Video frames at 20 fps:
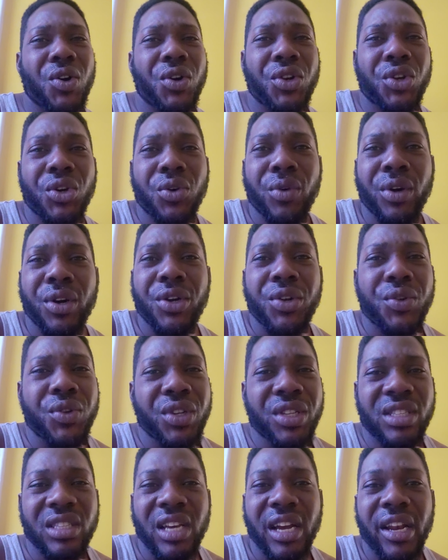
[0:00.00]
go now we gonna do
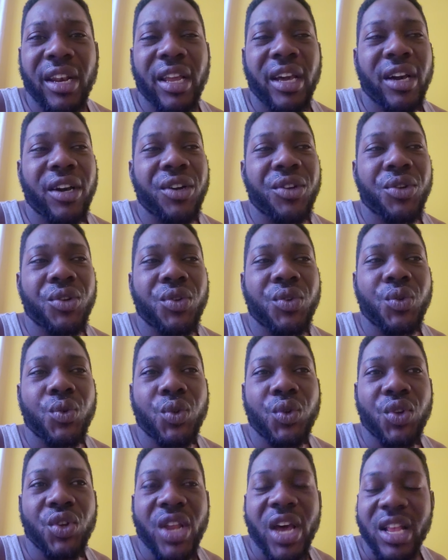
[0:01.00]
this or now nah, go do,
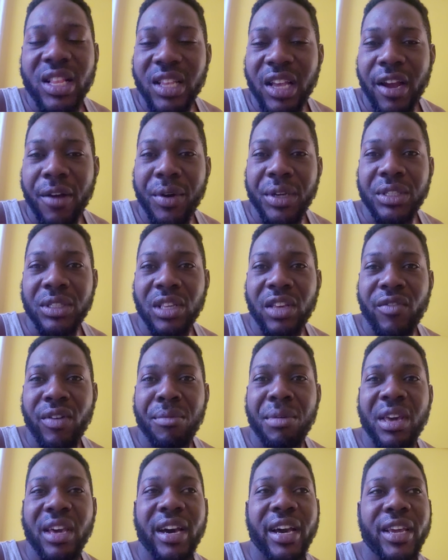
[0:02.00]
do, do that or
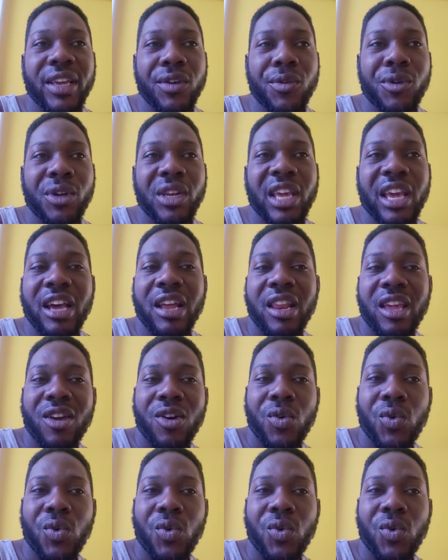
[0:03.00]
whatsoever because you know they had a